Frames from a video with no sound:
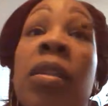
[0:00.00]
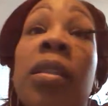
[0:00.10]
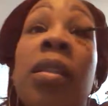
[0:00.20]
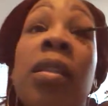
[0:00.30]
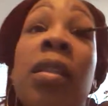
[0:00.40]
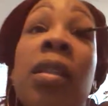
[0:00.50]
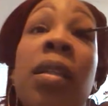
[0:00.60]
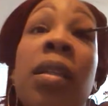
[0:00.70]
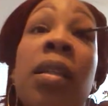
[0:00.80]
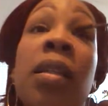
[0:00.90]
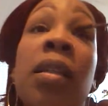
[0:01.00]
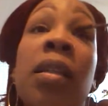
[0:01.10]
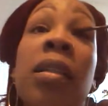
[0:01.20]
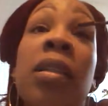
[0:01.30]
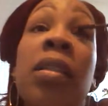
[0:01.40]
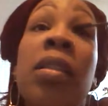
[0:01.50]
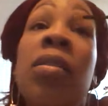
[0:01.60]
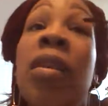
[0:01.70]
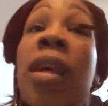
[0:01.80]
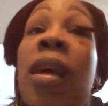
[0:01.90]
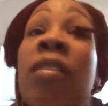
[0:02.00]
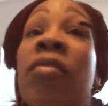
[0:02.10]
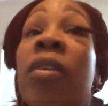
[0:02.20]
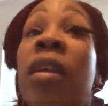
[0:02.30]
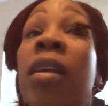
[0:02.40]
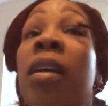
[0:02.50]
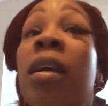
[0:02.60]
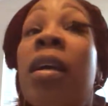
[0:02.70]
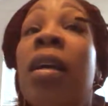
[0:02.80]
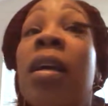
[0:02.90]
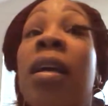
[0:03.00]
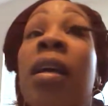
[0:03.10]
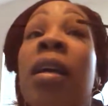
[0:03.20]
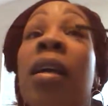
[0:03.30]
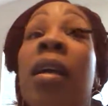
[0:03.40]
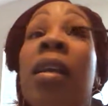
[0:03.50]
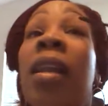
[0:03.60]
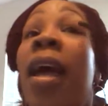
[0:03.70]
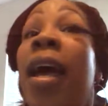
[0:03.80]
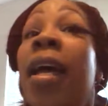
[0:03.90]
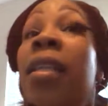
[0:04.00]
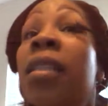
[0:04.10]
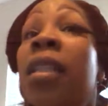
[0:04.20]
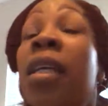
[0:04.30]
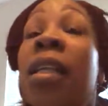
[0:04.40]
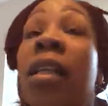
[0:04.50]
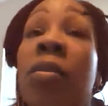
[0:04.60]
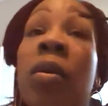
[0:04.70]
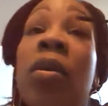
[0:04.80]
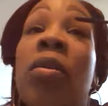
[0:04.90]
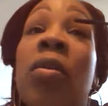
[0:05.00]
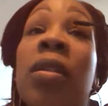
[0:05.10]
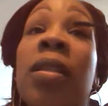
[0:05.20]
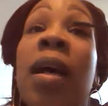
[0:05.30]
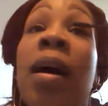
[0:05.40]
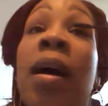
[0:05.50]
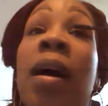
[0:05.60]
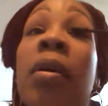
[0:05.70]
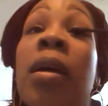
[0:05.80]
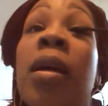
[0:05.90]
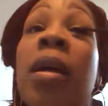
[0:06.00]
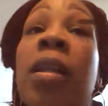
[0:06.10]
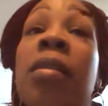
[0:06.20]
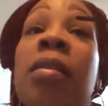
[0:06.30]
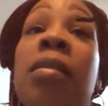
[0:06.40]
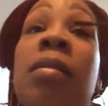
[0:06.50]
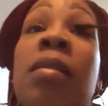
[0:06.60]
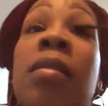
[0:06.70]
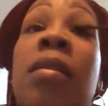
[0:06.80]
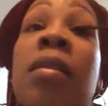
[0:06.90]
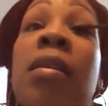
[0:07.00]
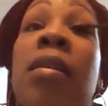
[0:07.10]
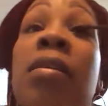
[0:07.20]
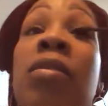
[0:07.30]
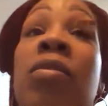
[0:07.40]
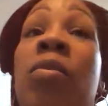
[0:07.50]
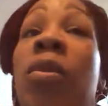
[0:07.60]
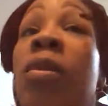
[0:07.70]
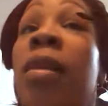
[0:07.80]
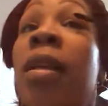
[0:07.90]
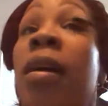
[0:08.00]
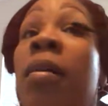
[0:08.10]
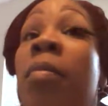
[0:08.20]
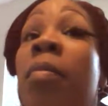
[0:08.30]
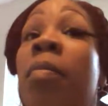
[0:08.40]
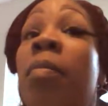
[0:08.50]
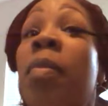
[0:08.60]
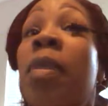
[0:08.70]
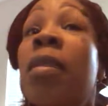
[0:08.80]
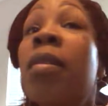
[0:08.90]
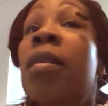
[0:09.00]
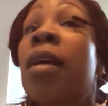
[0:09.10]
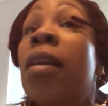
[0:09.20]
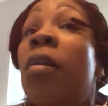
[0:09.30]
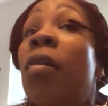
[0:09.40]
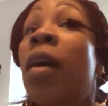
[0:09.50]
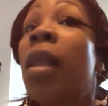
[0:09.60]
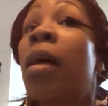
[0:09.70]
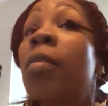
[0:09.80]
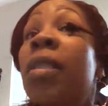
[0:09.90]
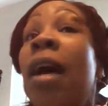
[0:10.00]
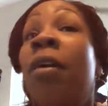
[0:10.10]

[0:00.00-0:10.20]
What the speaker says: twist. Until you get every lash, and then you want to go on top and swirl it up to get all the clumps